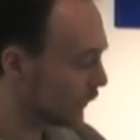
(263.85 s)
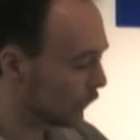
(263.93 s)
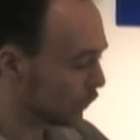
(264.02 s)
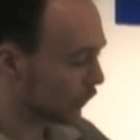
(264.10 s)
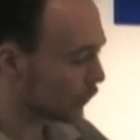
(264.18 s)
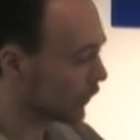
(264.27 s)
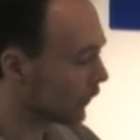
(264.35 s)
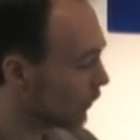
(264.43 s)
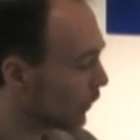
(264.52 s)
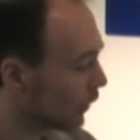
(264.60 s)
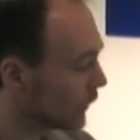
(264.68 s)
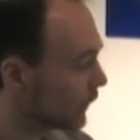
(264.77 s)
the gestural
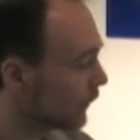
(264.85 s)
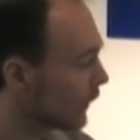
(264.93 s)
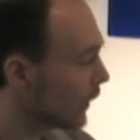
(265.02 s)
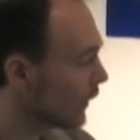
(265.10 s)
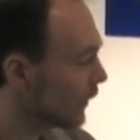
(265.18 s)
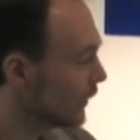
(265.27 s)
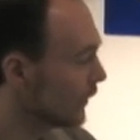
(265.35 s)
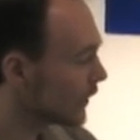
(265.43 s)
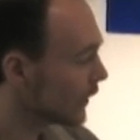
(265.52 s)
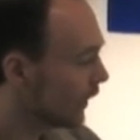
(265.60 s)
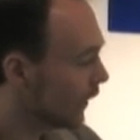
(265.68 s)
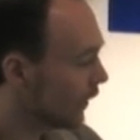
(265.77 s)
quality of the
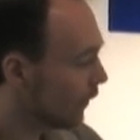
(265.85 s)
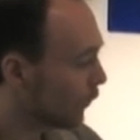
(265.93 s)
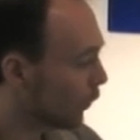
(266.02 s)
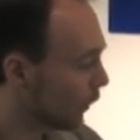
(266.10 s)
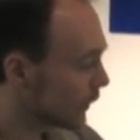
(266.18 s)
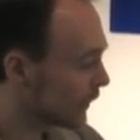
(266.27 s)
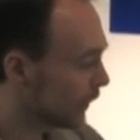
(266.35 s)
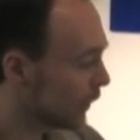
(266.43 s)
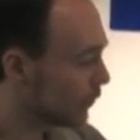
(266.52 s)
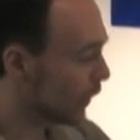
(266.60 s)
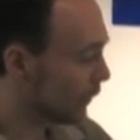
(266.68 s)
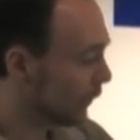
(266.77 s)
lines was
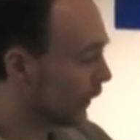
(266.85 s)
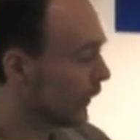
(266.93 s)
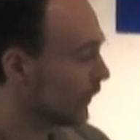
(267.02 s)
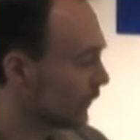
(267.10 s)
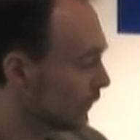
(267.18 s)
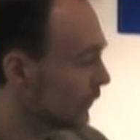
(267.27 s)
the primary